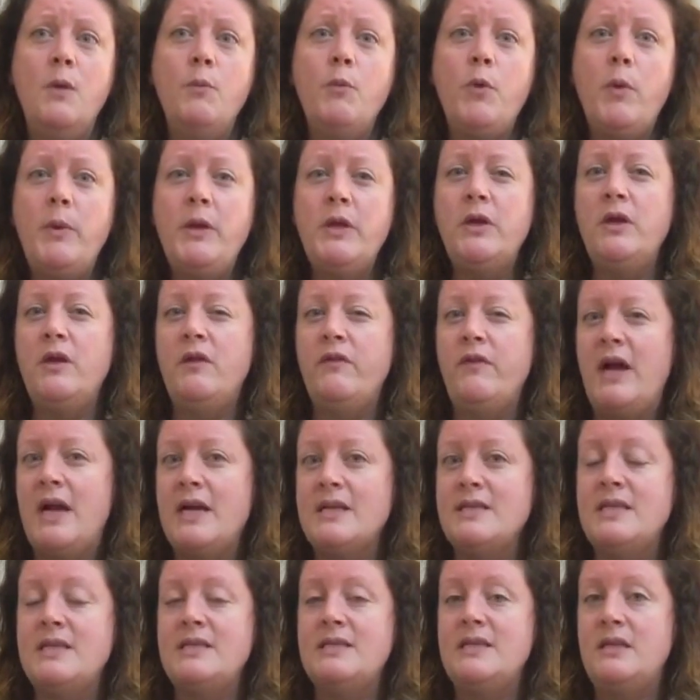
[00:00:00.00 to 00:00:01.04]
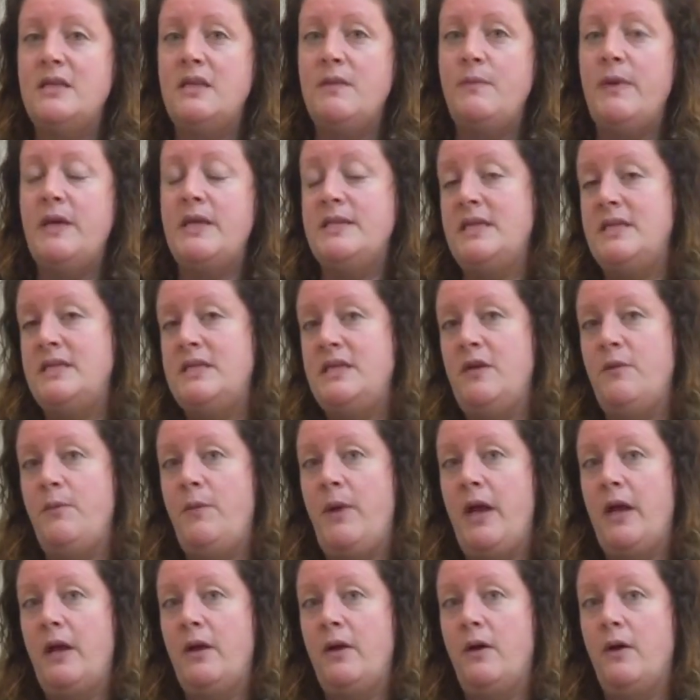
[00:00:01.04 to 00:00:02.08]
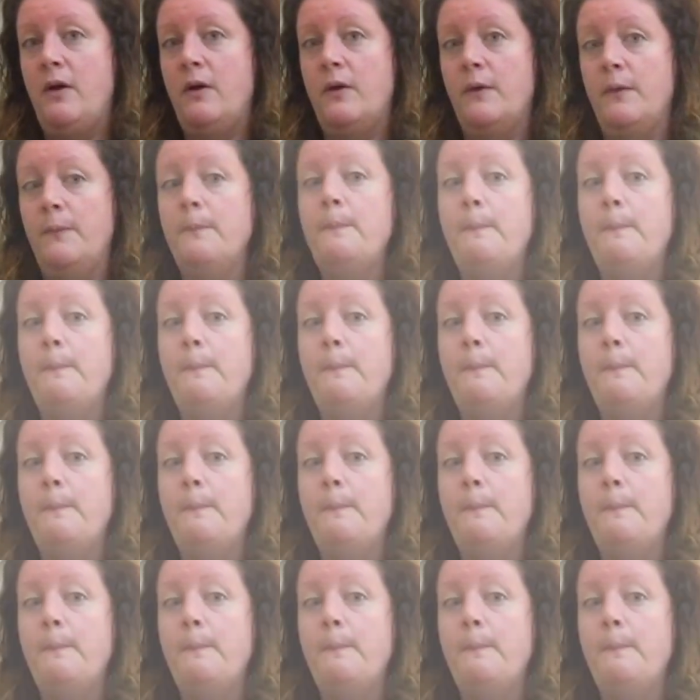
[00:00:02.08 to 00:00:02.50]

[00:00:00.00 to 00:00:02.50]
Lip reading: probably couldn't have accessed in the big city of Bangkok.